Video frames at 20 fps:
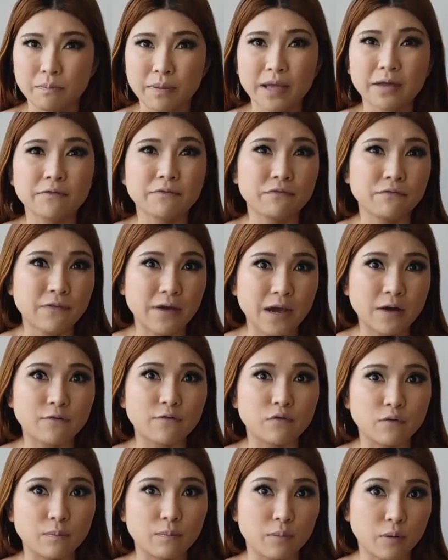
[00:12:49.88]
Big fail
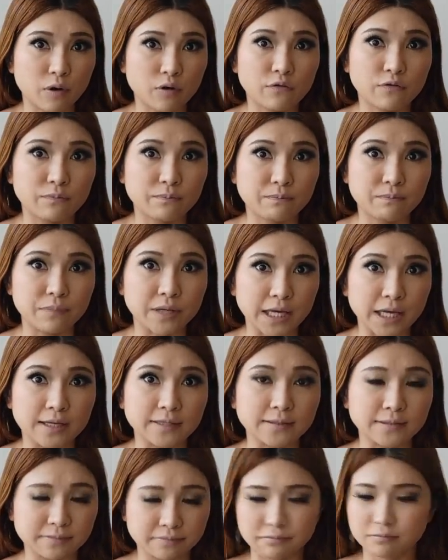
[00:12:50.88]
for both
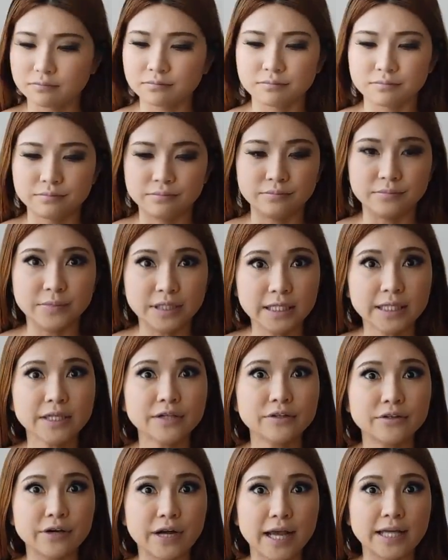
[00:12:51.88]
because
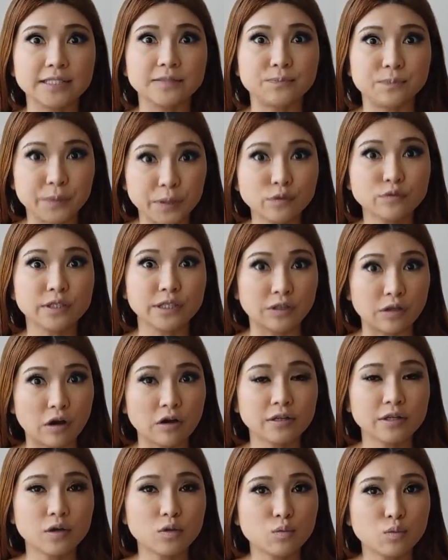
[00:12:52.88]
neither has built-in
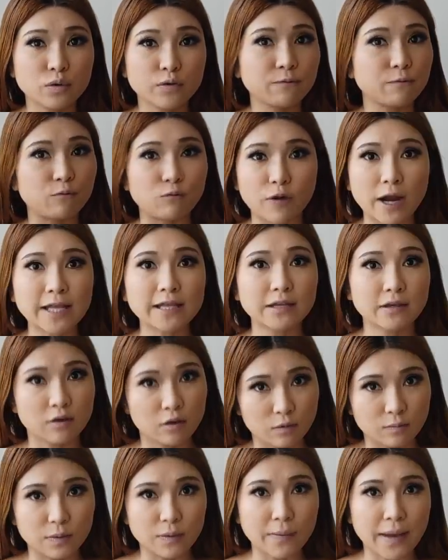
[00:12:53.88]
audio worth writing
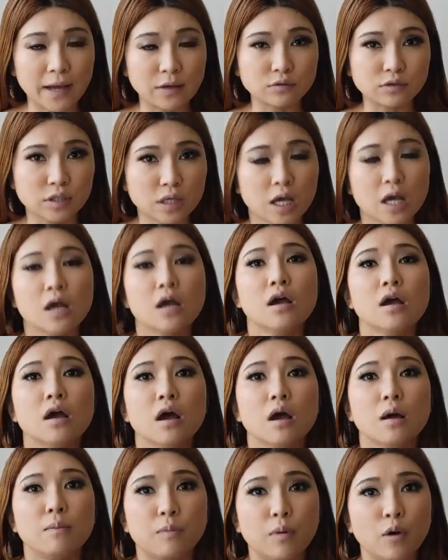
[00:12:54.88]
home about.
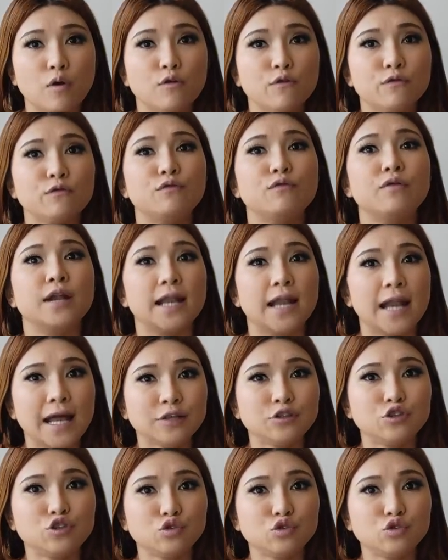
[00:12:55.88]
Both
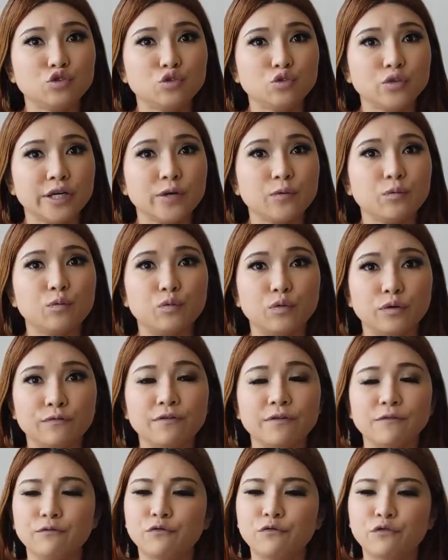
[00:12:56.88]
let you do it
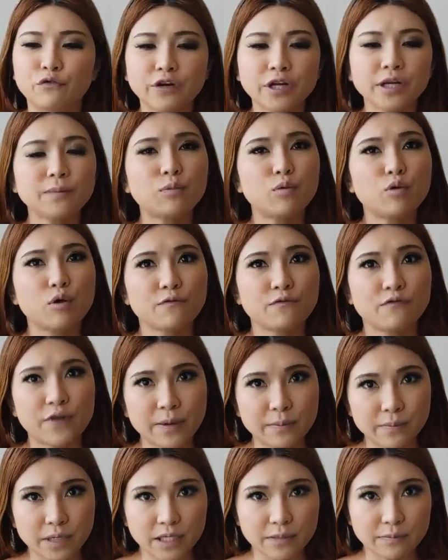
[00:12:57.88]
with a
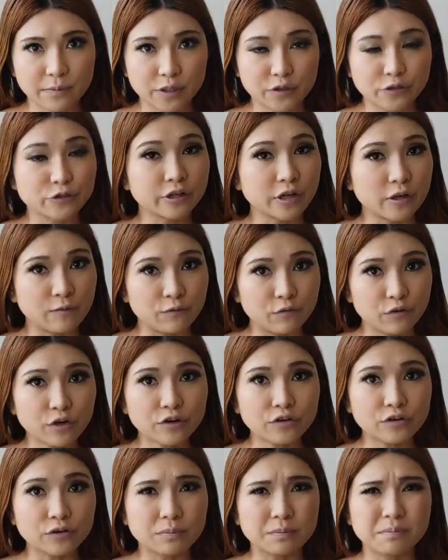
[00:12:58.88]
3.5mm
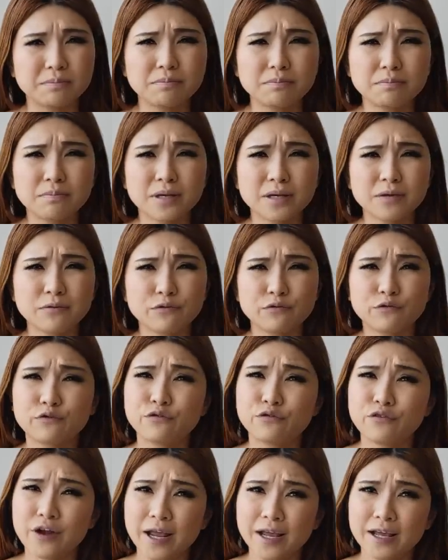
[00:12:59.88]
converter, but
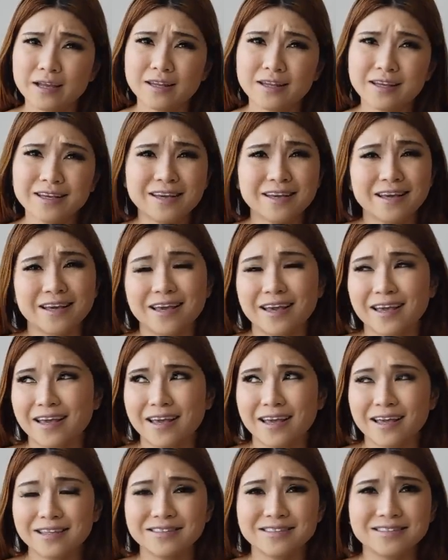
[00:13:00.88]
frankly,
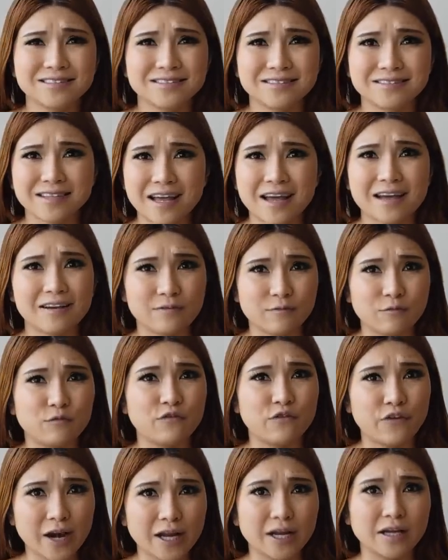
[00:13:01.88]
it's not a
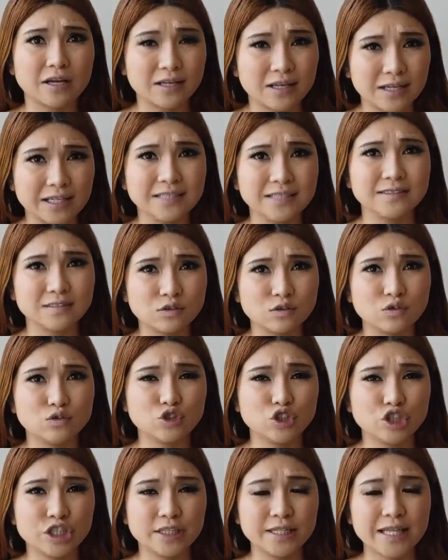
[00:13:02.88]
very clean
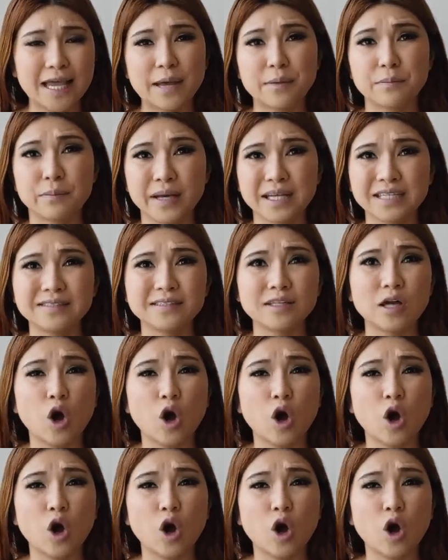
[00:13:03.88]
solution and makes